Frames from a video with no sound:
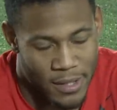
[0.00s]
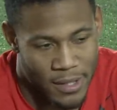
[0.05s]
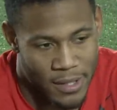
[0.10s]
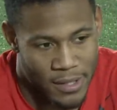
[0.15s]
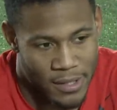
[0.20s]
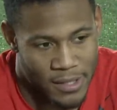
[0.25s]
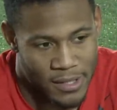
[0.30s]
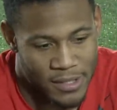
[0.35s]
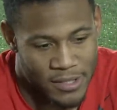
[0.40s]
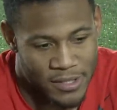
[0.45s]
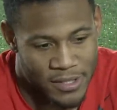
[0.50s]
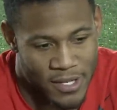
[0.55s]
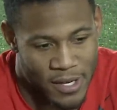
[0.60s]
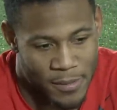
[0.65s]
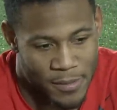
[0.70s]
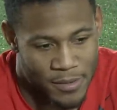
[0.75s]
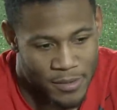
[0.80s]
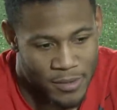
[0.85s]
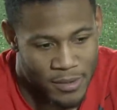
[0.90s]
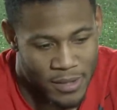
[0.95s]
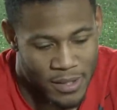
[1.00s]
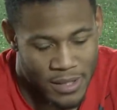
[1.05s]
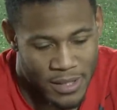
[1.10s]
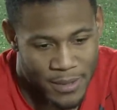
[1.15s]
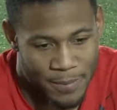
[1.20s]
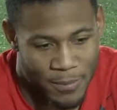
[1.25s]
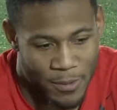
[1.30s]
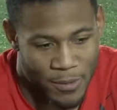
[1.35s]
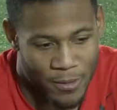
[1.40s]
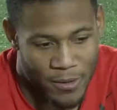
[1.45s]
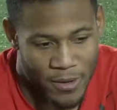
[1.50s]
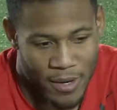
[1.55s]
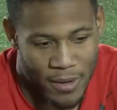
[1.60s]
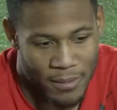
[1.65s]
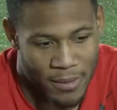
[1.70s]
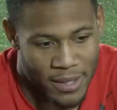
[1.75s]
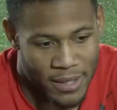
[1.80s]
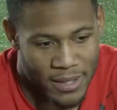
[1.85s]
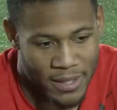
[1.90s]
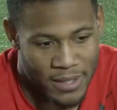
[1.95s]
Because uh, you come into an elite
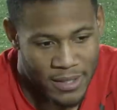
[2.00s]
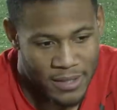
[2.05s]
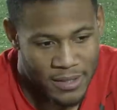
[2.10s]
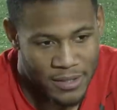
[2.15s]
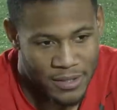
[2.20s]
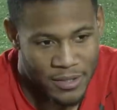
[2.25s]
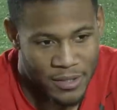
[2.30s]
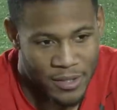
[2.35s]
program like this,